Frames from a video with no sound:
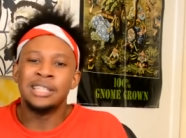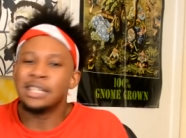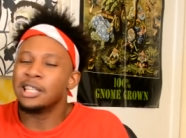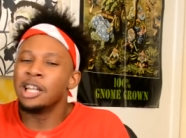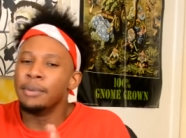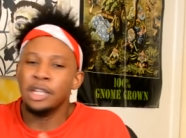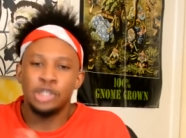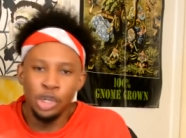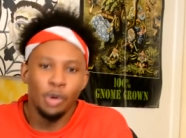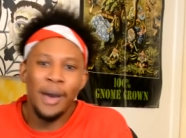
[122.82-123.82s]
just a little bit
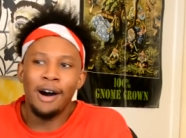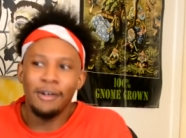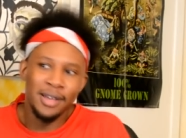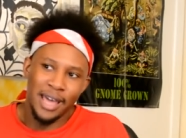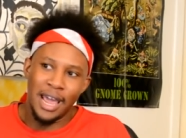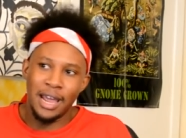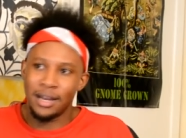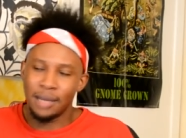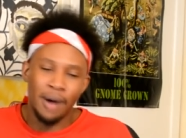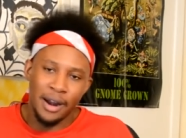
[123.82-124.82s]
too well.
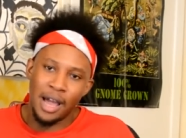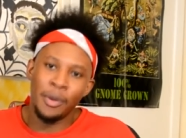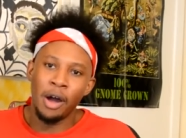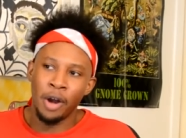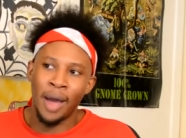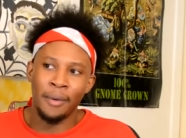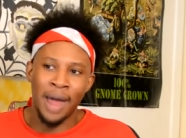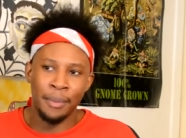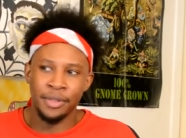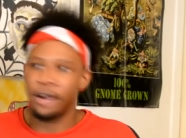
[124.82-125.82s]
And come on now, we all know what
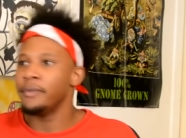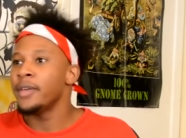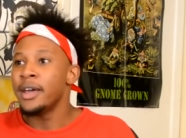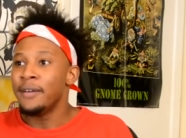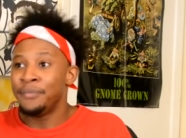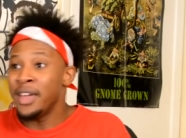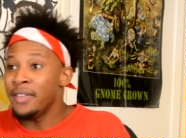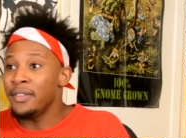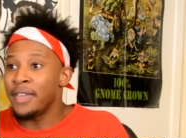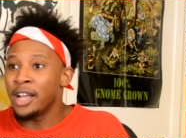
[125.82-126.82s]
happened there.
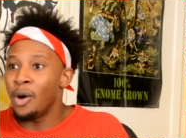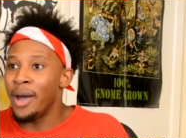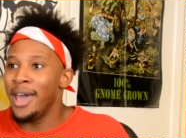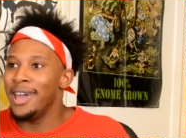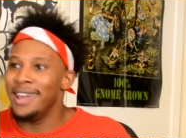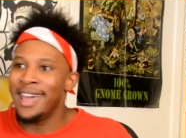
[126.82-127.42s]
Then they go ahead